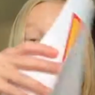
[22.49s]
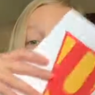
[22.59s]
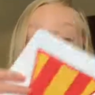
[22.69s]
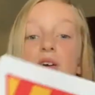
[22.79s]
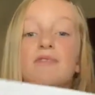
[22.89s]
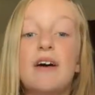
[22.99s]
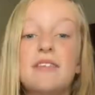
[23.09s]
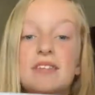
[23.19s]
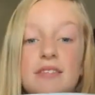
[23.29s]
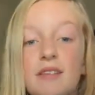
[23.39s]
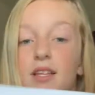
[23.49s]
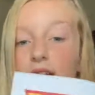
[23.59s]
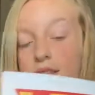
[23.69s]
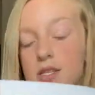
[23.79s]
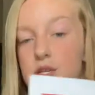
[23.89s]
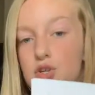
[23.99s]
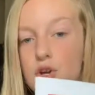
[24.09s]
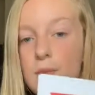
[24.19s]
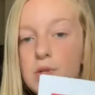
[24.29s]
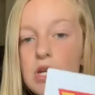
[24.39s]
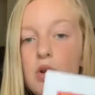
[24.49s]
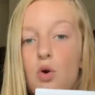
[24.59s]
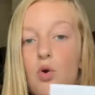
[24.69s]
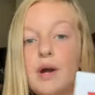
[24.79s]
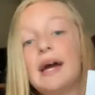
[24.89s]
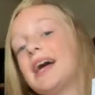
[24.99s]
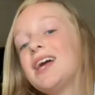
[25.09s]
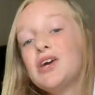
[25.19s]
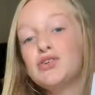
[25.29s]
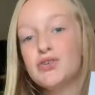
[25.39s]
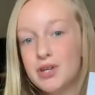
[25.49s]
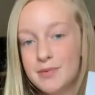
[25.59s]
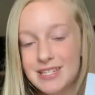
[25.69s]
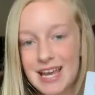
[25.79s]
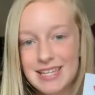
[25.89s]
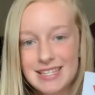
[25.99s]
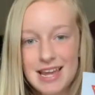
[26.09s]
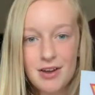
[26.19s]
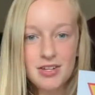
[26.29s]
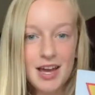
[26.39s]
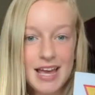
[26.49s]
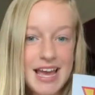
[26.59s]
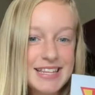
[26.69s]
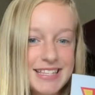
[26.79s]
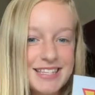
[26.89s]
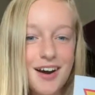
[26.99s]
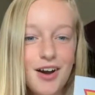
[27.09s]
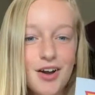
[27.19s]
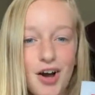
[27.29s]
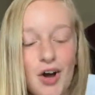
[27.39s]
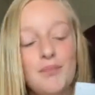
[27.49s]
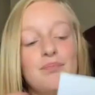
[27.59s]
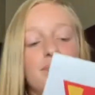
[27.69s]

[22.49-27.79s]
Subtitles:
You can find these in the link in the description or at dreamdesignsnow.etsy.com.